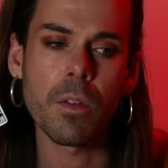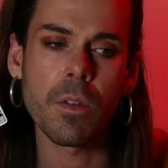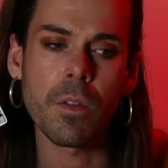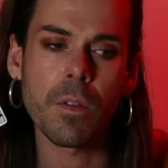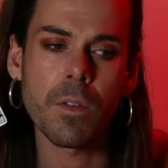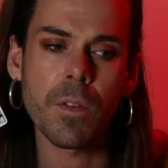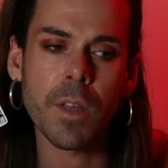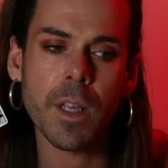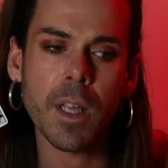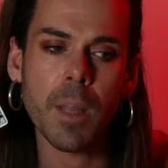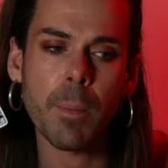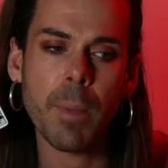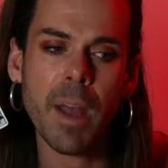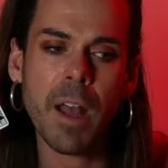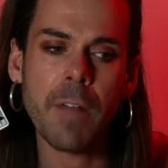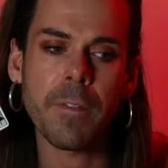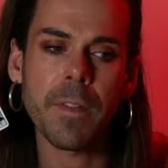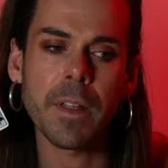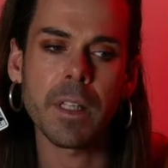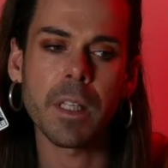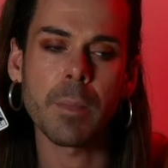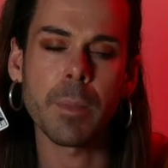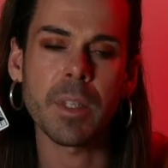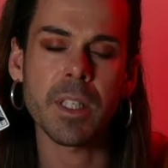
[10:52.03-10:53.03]
Think about
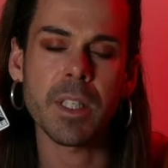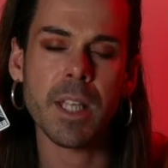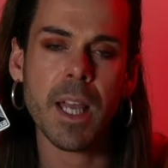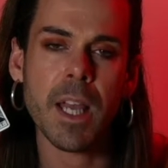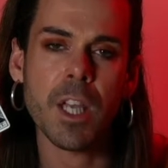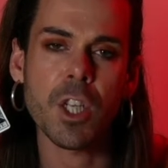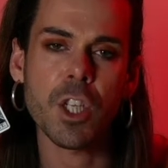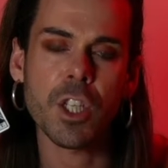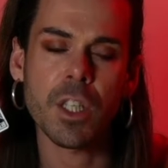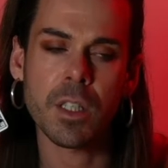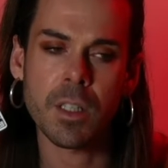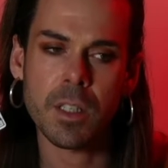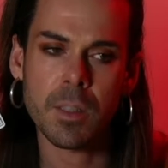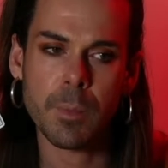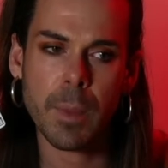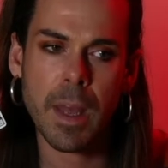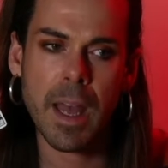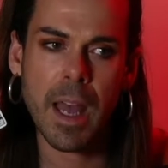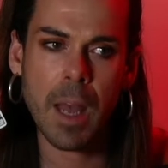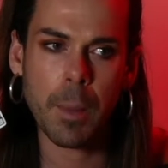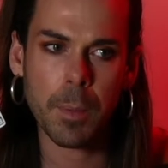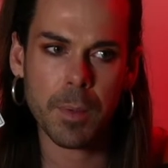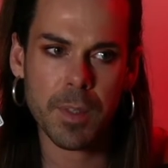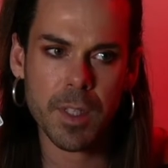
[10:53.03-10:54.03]
the limitations
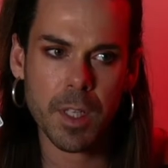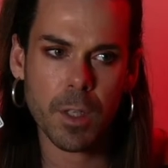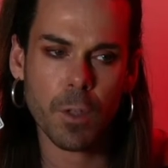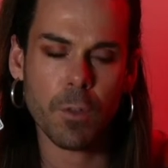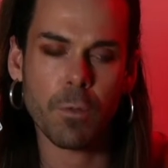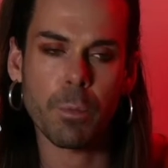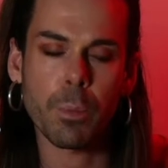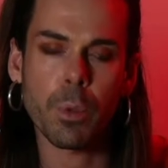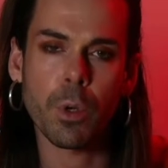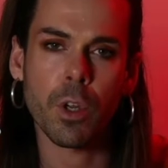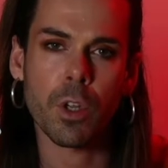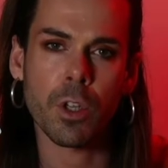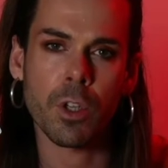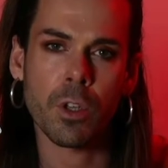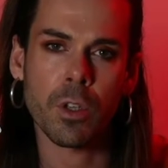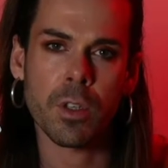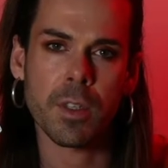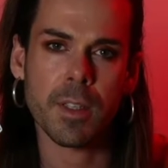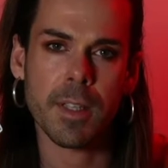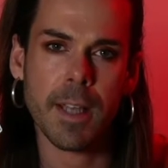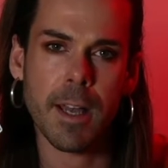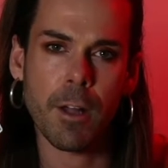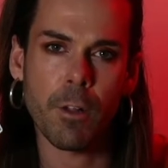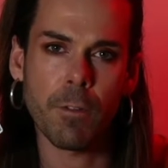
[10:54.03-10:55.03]
perhaps that you've put on
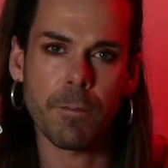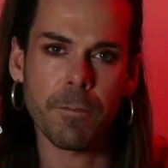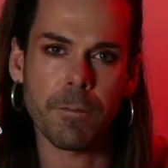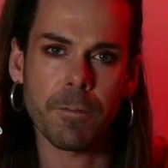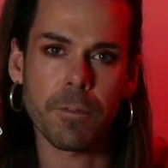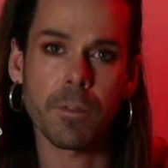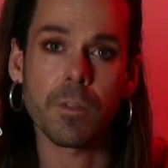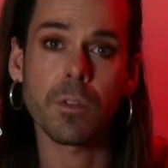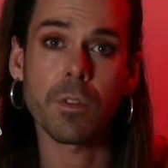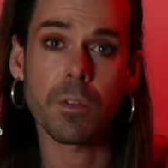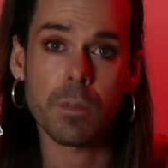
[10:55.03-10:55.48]
yourself